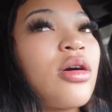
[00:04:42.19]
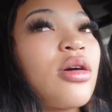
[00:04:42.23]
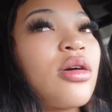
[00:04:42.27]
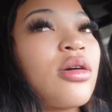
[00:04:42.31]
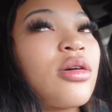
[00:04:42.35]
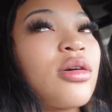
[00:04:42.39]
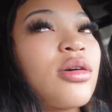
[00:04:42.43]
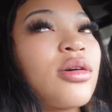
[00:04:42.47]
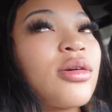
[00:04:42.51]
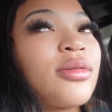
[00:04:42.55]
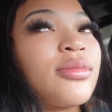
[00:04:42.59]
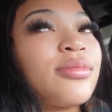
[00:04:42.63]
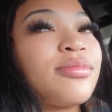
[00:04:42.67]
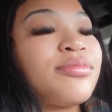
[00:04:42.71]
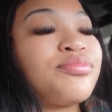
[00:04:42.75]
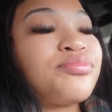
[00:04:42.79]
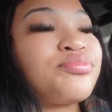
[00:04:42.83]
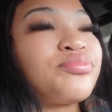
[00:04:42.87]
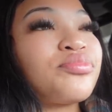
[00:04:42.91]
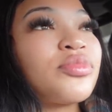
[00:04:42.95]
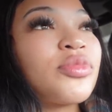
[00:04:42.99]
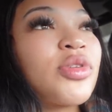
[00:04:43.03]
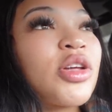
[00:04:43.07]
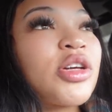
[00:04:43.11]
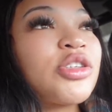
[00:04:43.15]
Um,
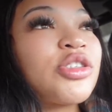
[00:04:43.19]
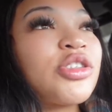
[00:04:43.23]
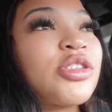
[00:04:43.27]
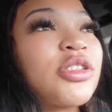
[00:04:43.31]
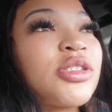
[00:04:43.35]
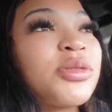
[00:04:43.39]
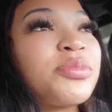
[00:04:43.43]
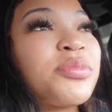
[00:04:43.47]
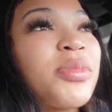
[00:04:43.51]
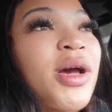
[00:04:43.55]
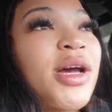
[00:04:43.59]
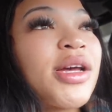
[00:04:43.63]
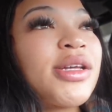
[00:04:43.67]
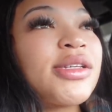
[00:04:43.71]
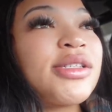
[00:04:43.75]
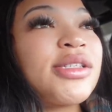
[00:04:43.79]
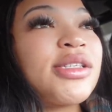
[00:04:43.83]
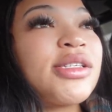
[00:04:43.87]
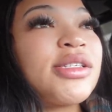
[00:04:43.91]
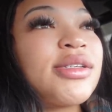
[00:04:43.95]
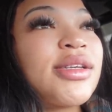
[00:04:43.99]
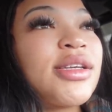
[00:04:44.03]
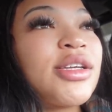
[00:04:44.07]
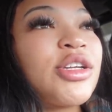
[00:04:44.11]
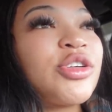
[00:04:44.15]
that's just
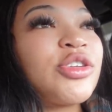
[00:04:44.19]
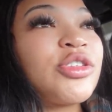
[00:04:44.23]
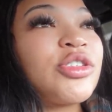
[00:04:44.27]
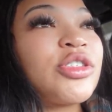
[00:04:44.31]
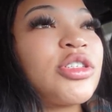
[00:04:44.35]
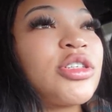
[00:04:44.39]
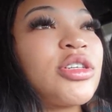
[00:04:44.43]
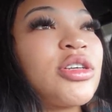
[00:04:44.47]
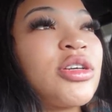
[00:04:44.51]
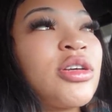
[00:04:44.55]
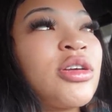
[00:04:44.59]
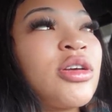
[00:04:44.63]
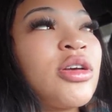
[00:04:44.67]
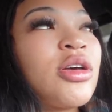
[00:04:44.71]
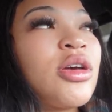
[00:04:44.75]
Pisces energy.